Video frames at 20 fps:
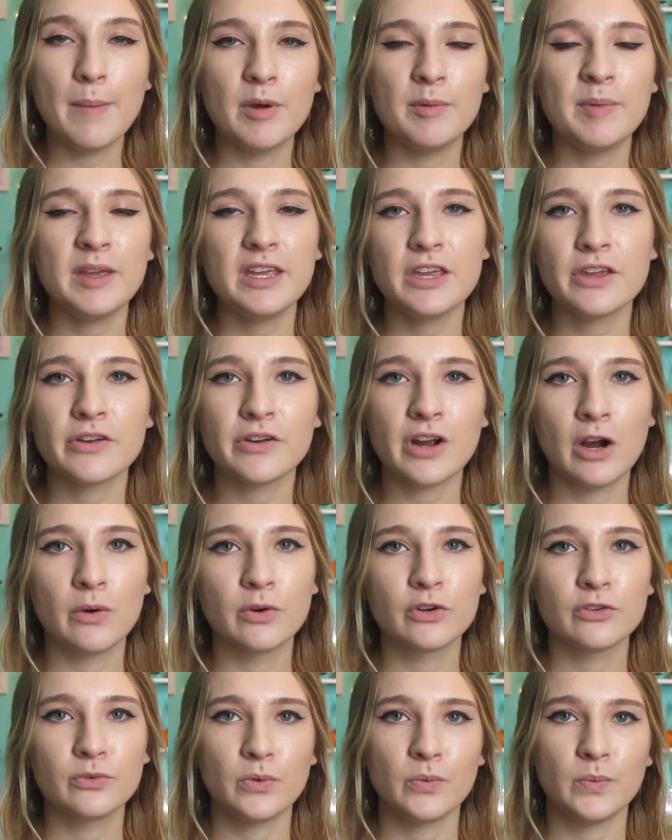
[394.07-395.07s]
But making your
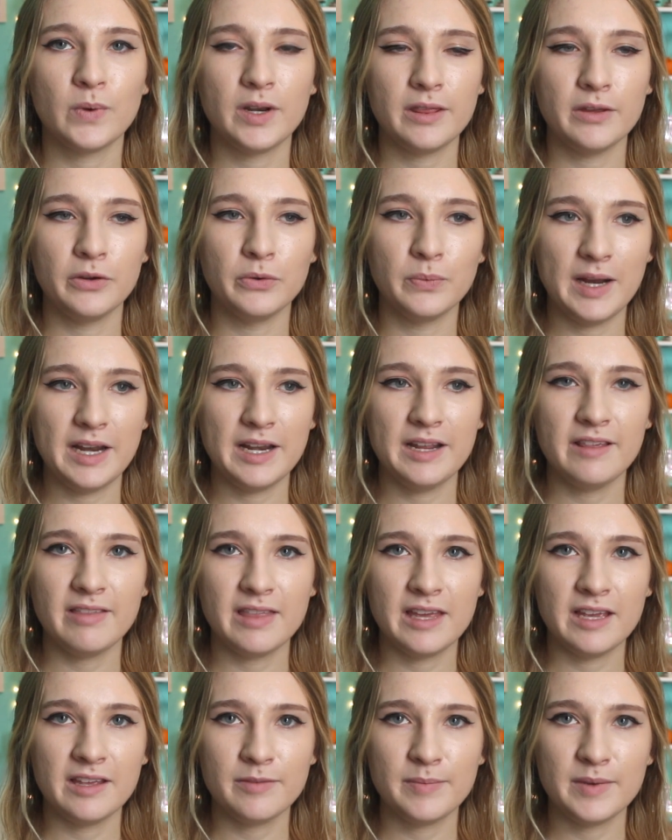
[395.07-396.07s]
hours was one of the greatest
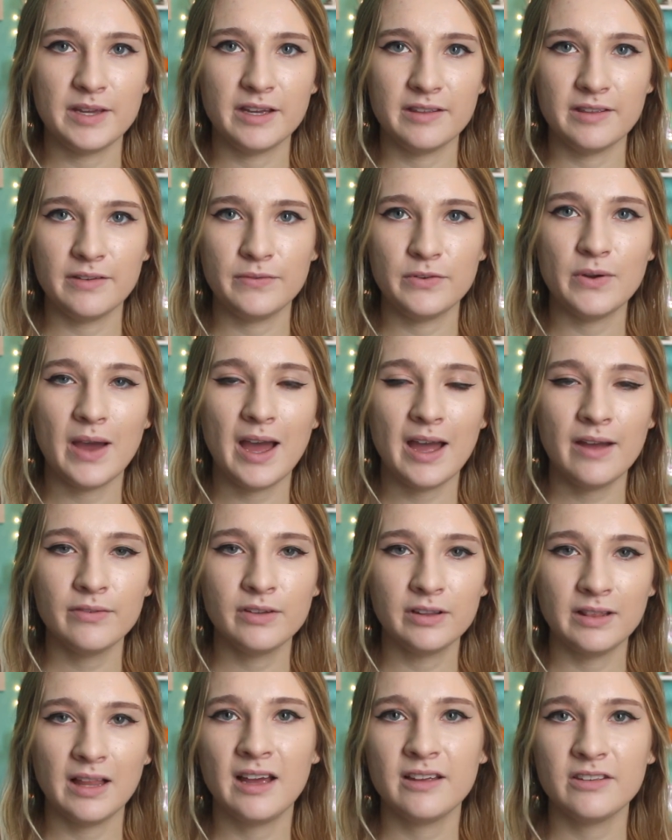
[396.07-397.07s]
things, because if you
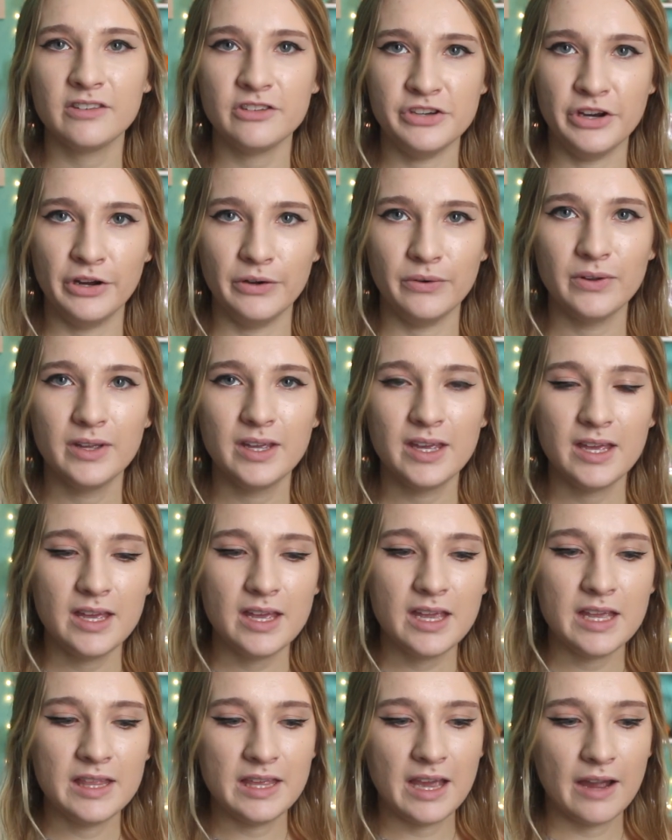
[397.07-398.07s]
have class, in
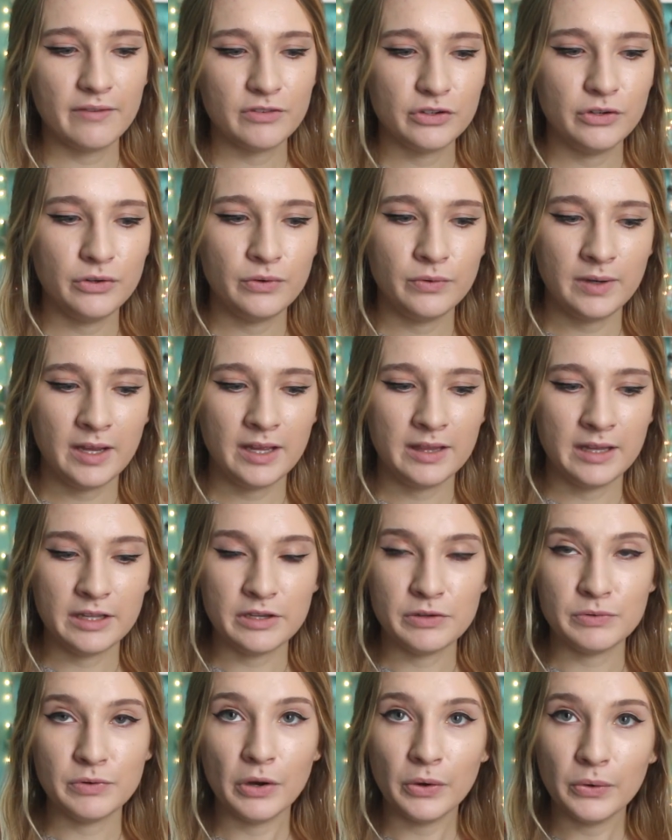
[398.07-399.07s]
the afternoon, and
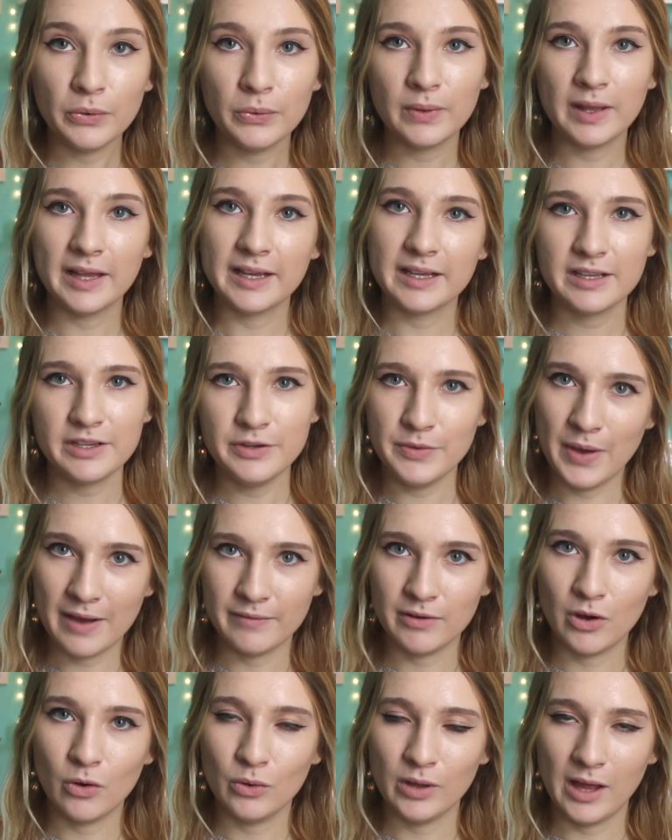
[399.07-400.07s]
then like you
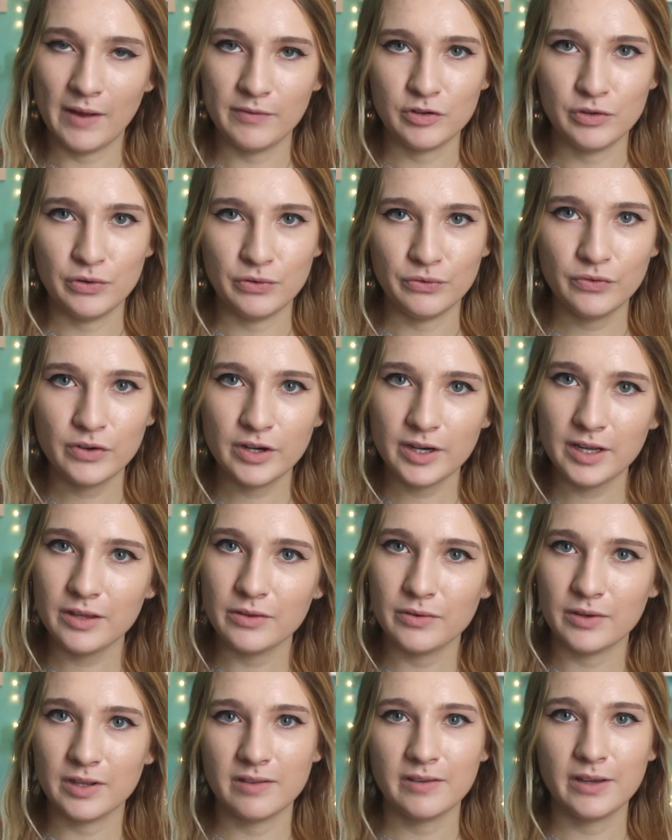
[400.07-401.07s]
have a whole afternoon free,
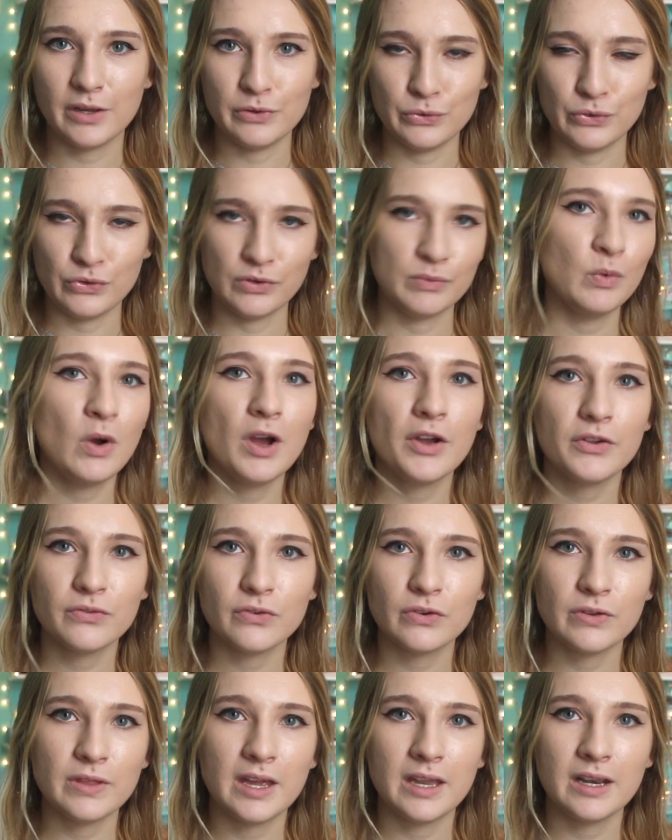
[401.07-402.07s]
you can schedule some walks
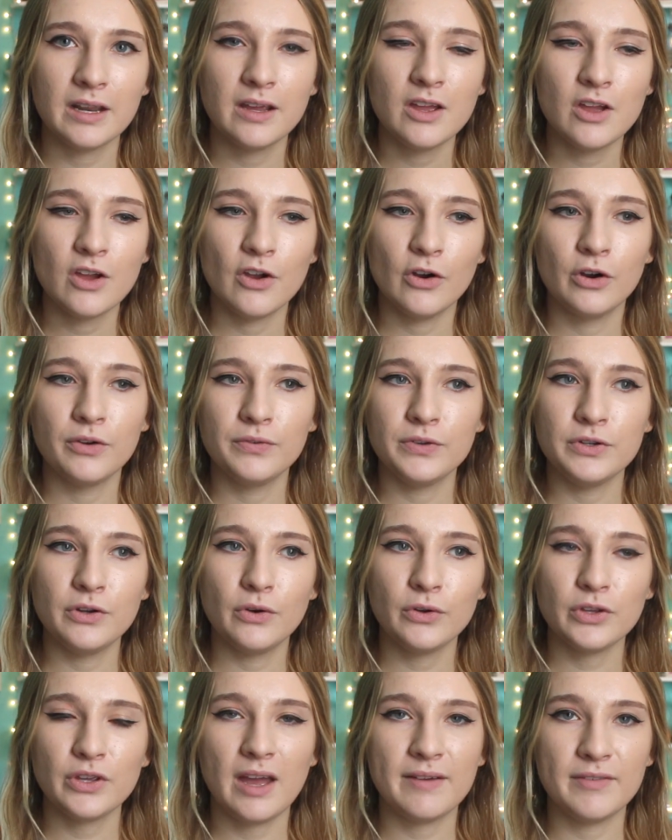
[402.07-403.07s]
for then, or if you
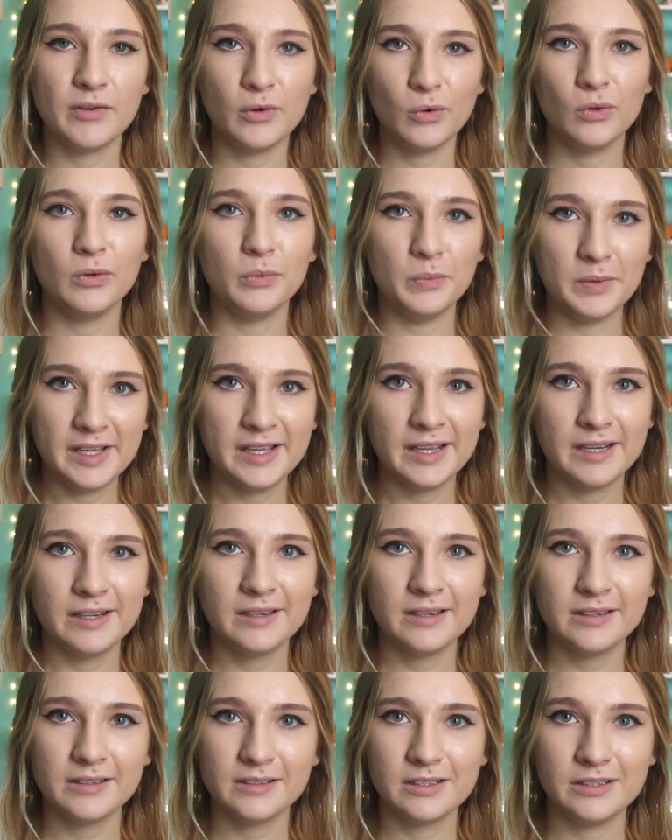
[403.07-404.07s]
have a whole
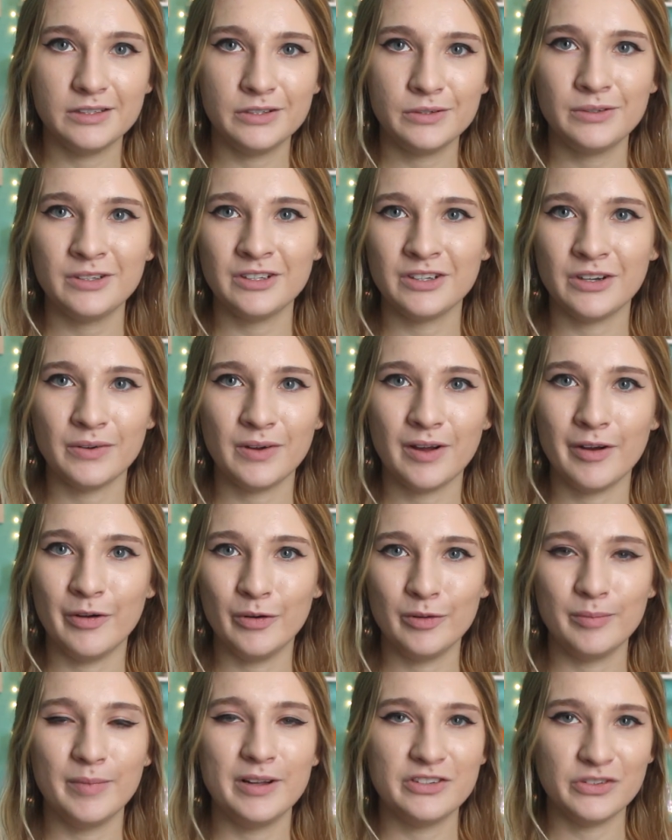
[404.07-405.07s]
weekend to do, a
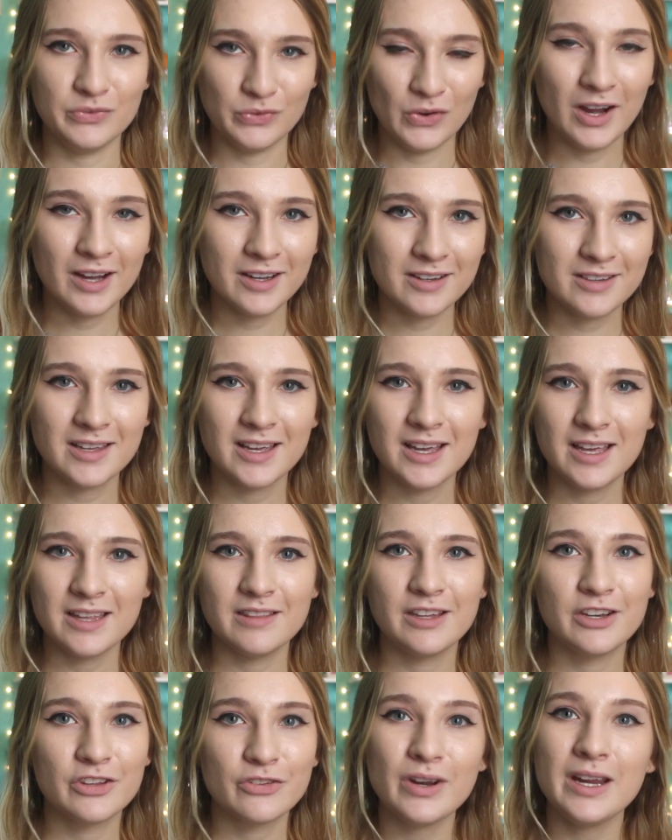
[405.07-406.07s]
whole bunch of walks,
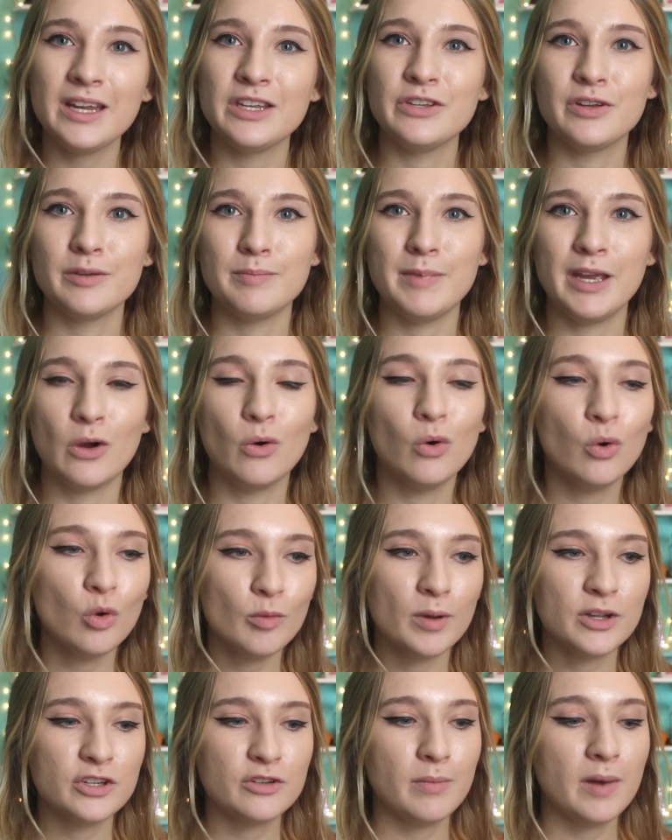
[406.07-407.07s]
then it's great, and you can make a
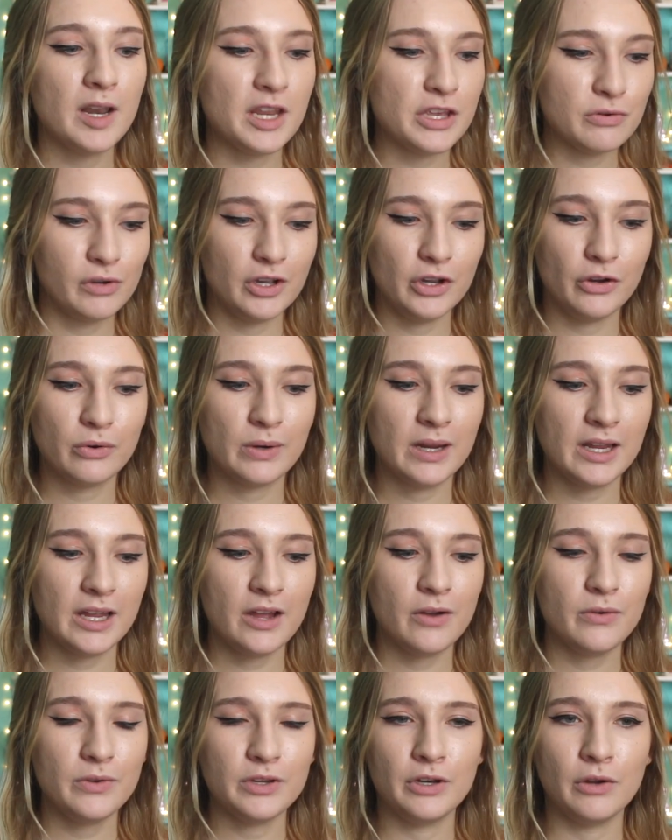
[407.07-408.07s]
whole bunch of money. You can
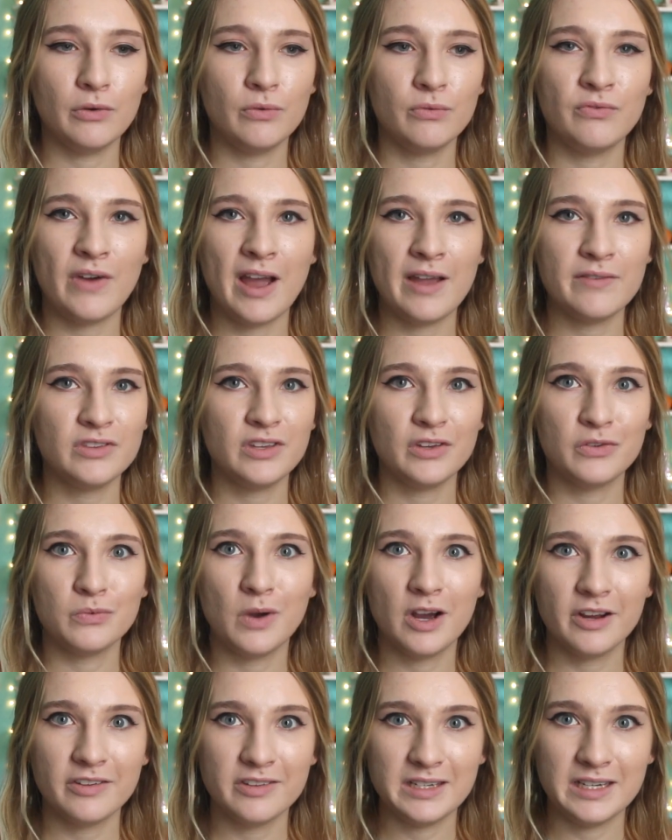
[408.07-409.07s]
crank out, 5-6
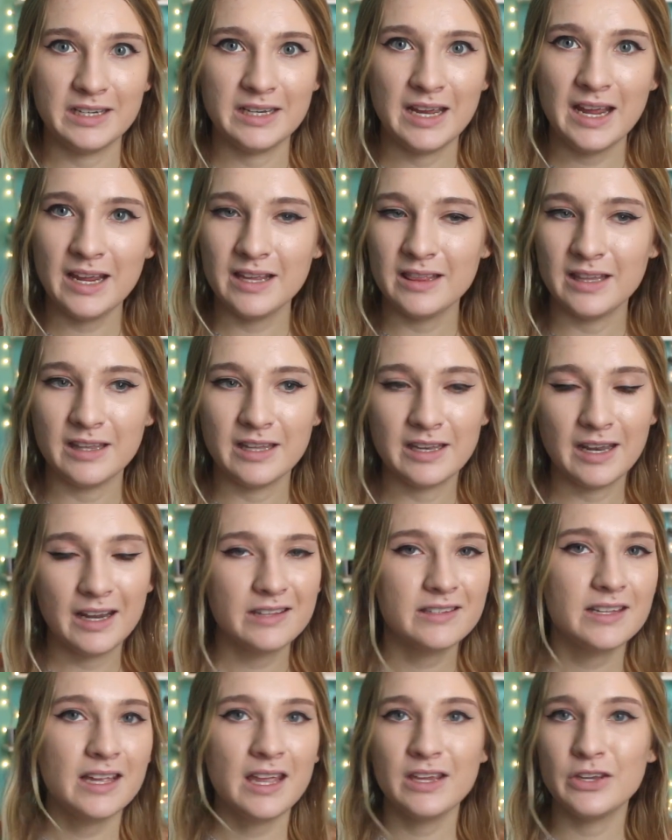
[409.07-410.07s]
walks in a day, and then the
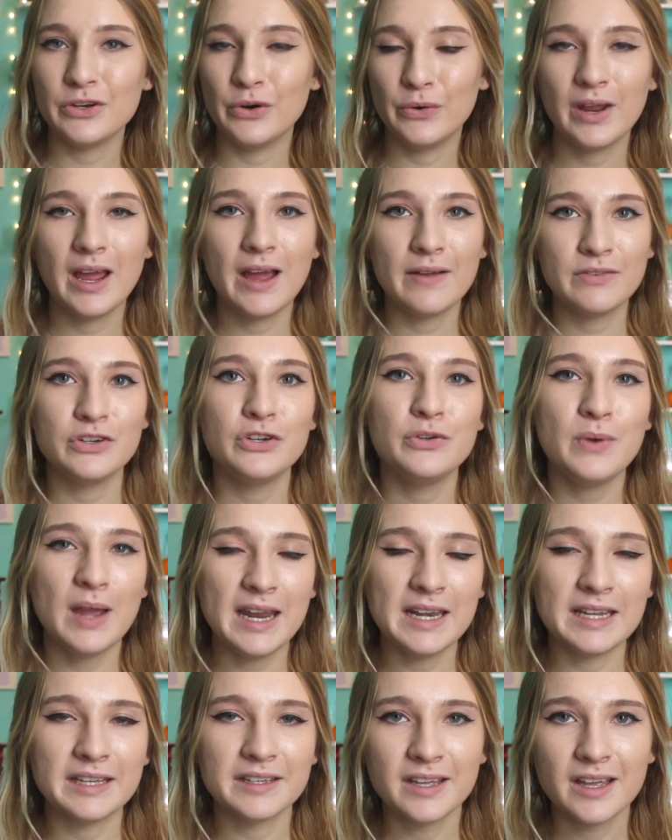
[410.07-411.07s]
next day you don't have to do
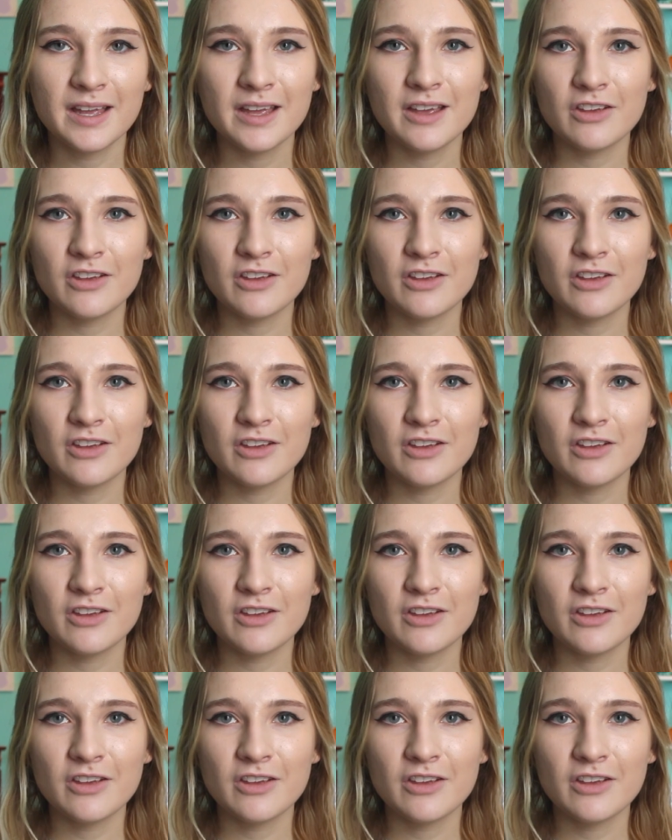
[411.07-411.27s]
any.